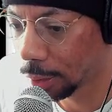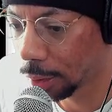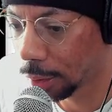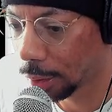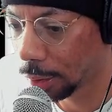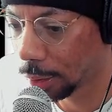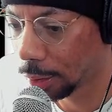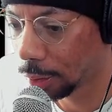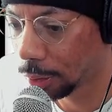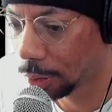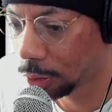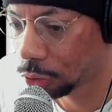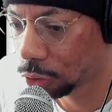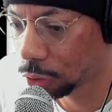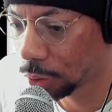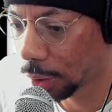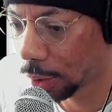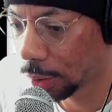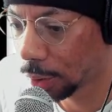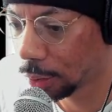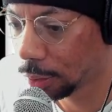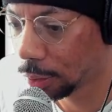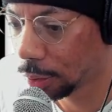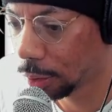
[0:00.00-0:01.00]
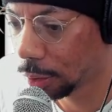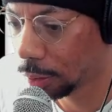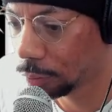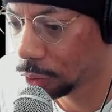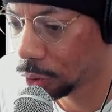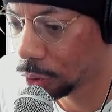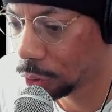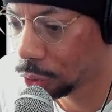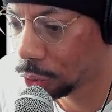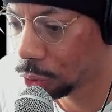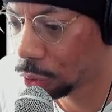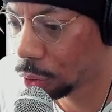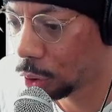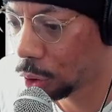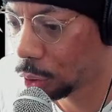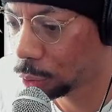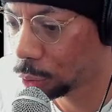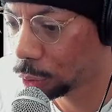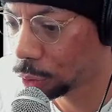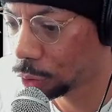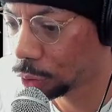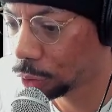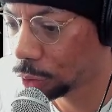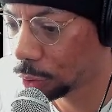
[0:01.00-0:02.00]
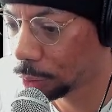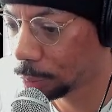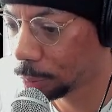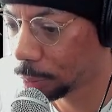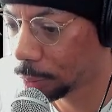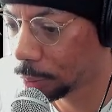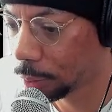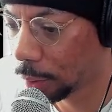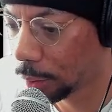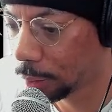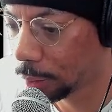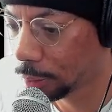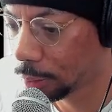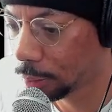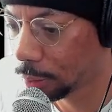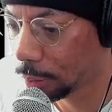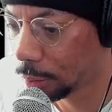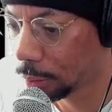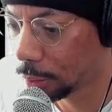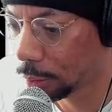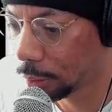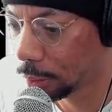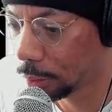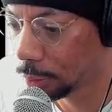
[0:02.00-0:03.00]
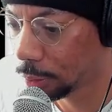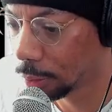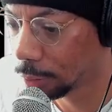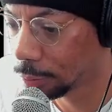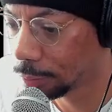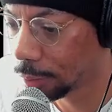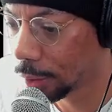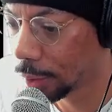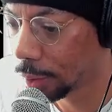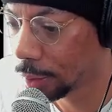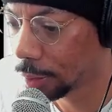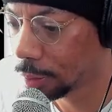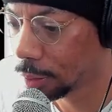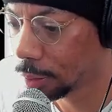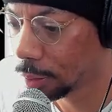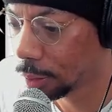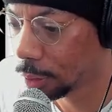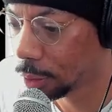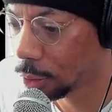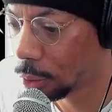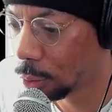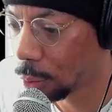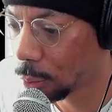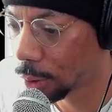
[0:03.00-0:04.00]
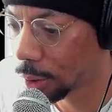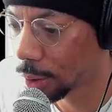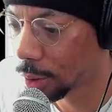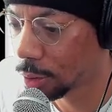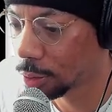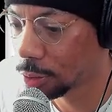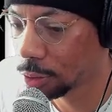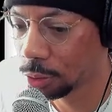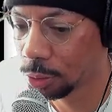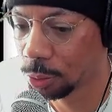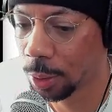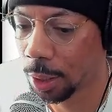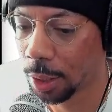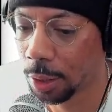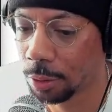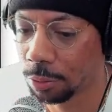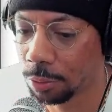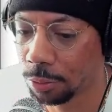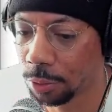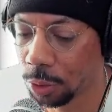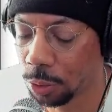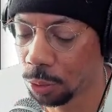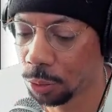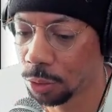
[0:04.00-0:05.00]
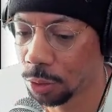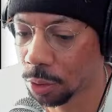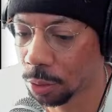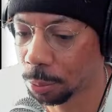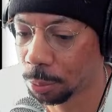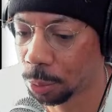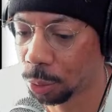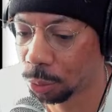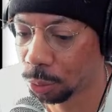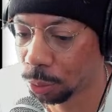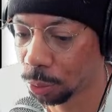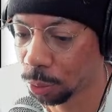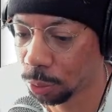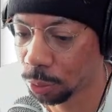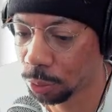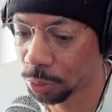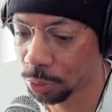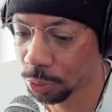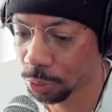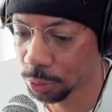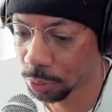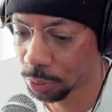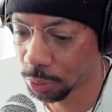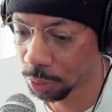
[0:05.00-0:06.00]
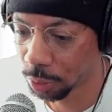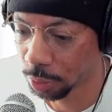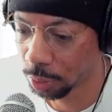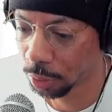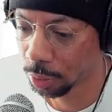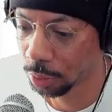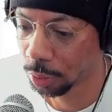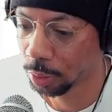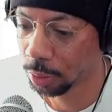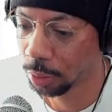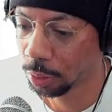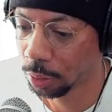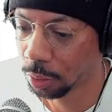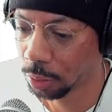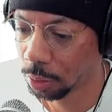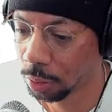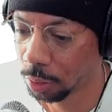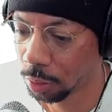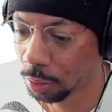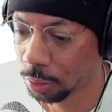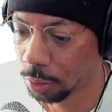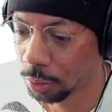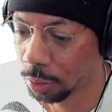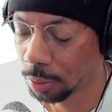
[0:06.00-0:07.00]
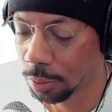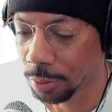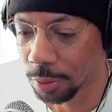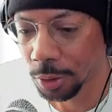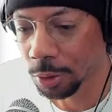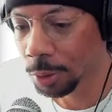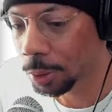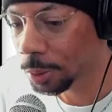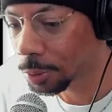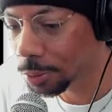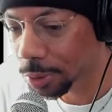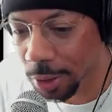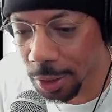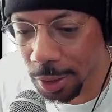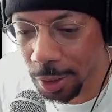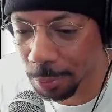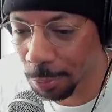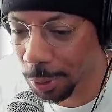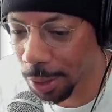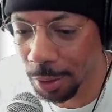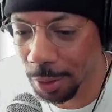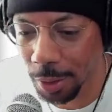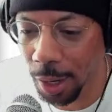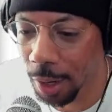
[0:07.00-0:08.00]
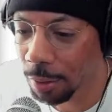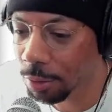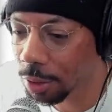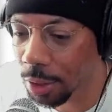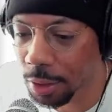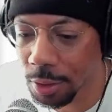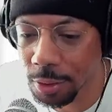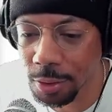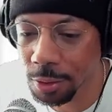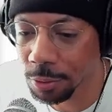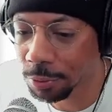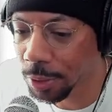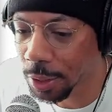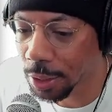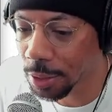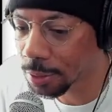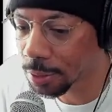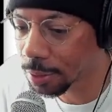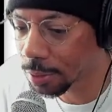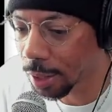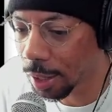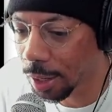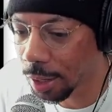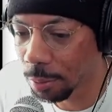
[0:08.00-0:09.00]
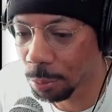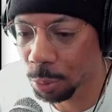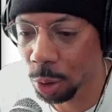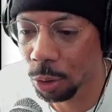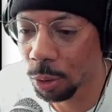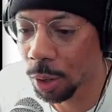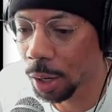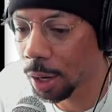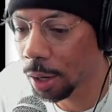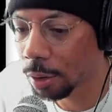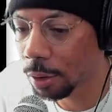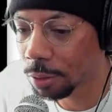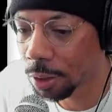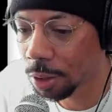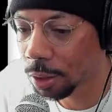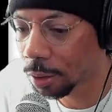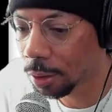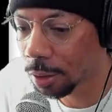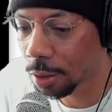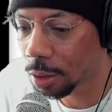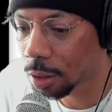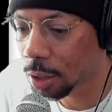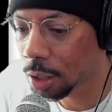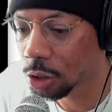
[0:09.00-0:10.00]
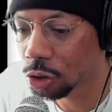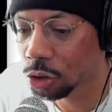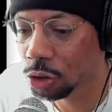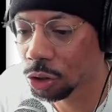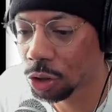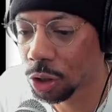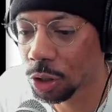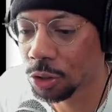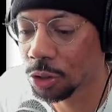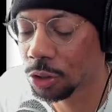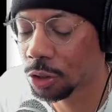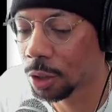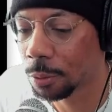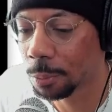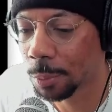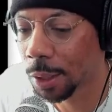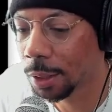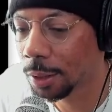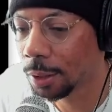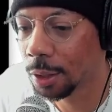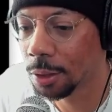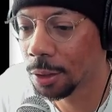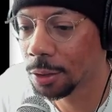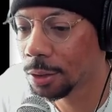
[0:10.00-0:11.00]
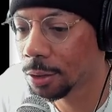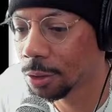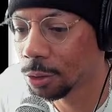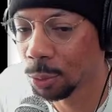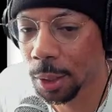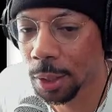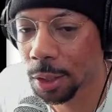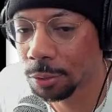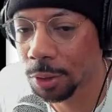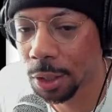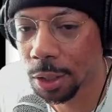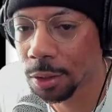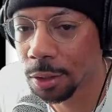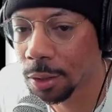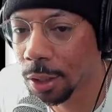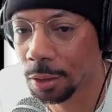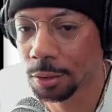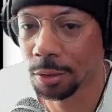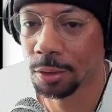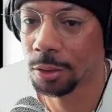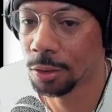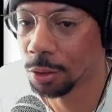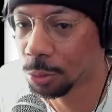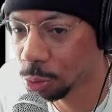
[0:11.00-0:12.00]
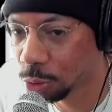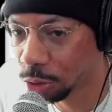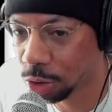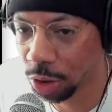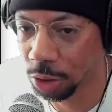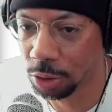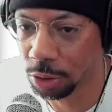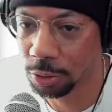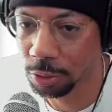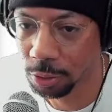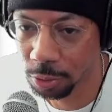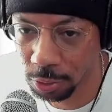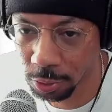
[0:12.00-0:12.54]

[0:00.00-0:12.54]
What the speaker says: a chain of digital ownership defined according to a few simple rules. See what I'm saying, man? Everything is the fucking same, bro. Everything is just somebody else's way of indexing some shit.